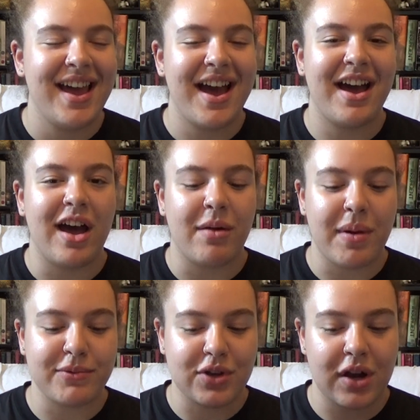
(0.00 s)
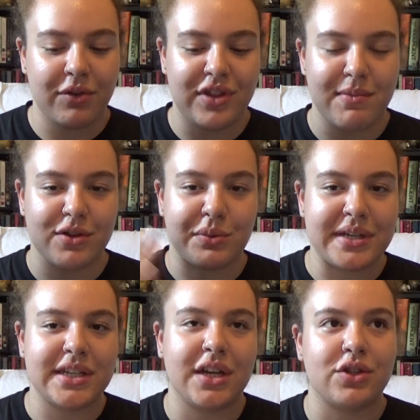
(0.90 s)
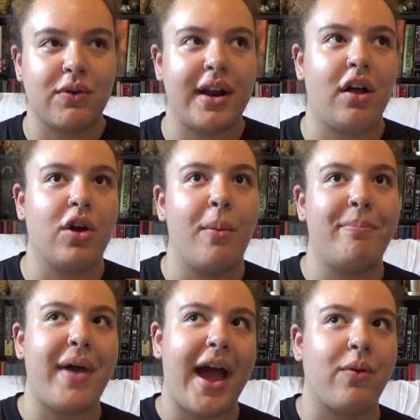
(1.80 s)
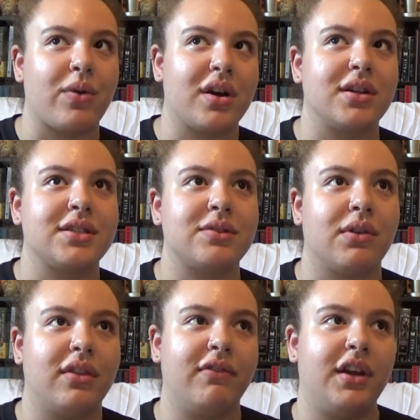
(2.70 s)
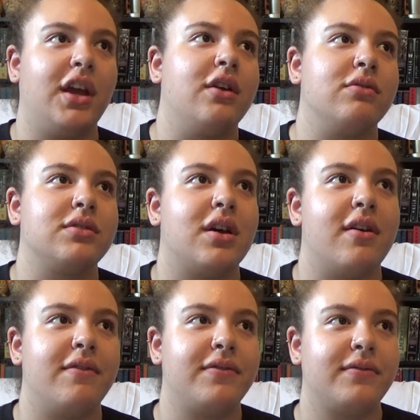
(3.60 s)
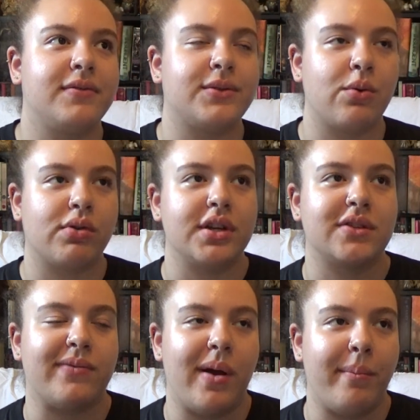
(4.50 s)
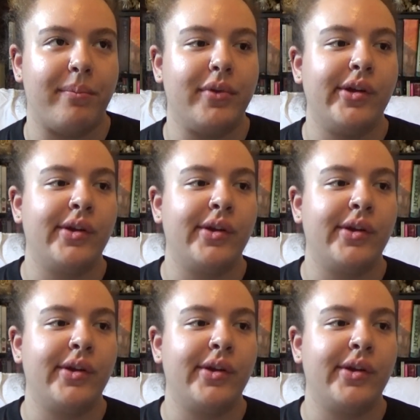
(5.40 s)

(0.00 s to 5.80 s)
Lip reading: I'm starting with the most recent ghost story and I'll go backwards with videos of stories from